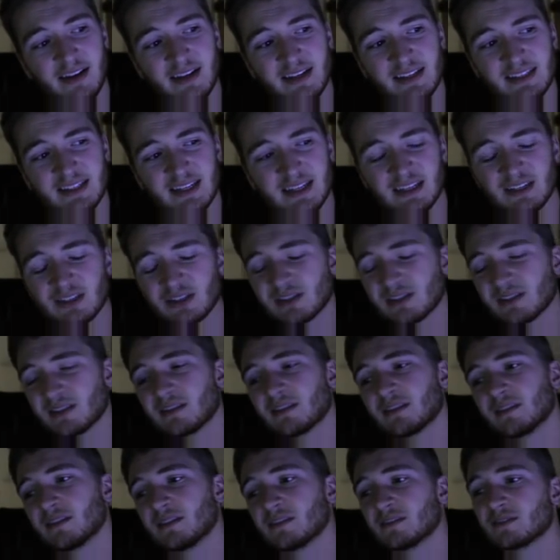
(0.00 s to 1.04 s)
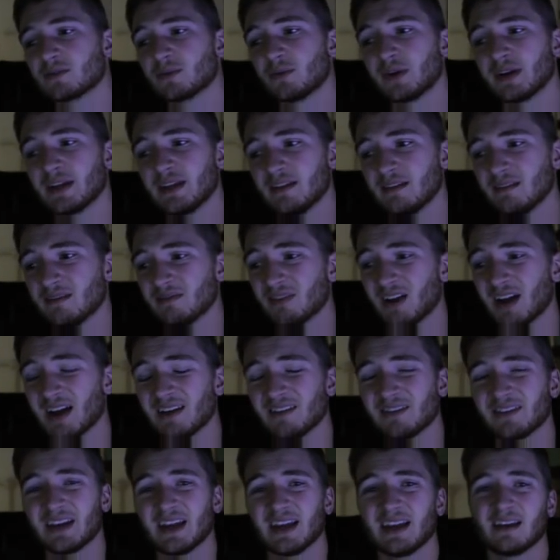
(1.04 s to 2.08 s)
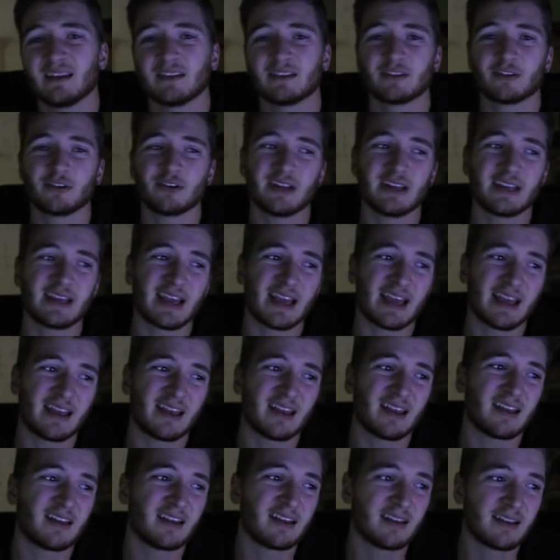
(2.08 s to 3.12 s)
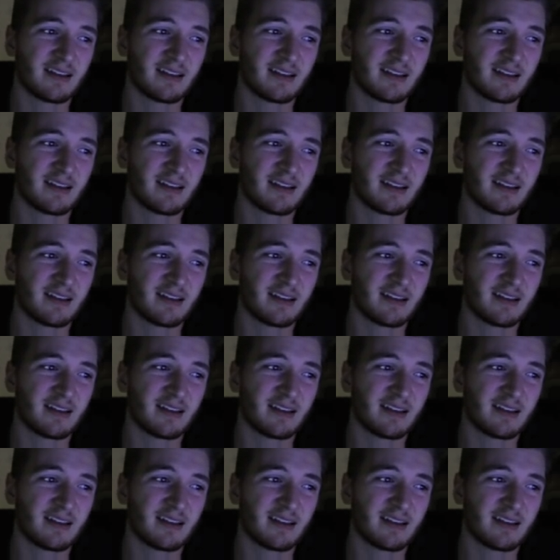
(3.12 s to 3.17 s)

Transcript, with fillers: He's like 25k, 30k.